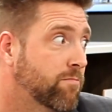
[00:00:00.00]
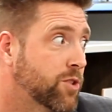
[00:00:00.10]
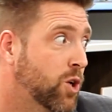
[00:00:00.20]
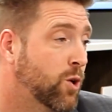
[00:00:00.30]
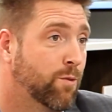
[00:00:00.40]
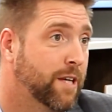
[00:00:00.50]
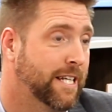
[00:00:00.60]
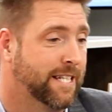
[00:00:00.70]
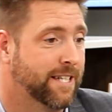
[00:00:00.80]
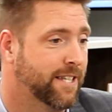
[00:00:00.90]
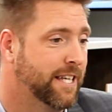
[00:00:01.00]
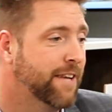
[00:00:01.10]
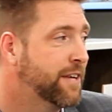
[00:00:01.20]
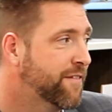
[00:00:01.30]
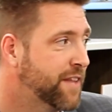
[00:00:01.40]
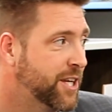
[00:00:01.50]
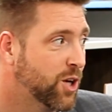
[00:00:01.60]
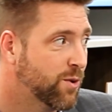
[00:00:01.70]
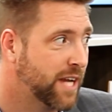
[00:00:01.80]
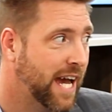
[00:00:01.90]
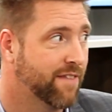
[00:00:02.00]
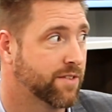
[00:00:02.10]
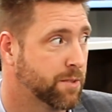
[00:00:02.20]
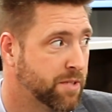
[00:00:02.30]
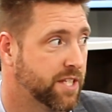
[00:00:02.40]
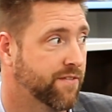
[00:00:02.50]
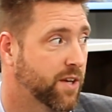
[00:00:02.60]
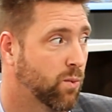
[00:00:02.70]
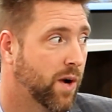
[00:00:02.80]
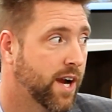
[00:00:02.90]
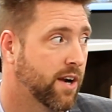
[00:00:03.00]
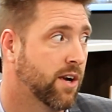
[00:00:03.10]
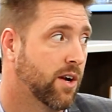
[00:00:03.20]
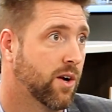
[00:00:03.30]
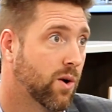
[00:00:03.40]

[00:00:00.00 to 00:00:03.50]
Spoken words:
So even if they don't have a specific where